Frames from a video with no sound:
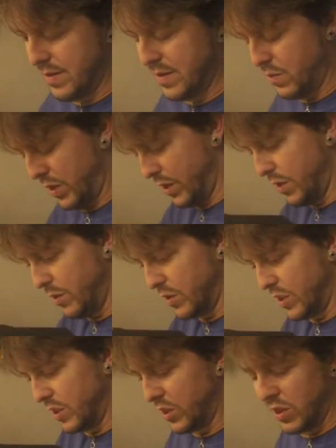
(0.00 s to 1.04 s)
And we can use
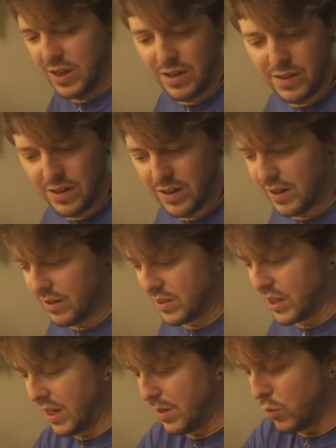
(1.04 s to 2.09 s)
this as our little, our little
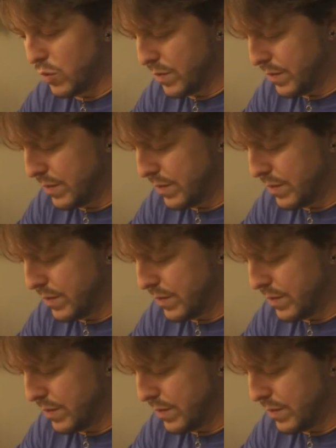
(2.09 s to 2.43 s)
table.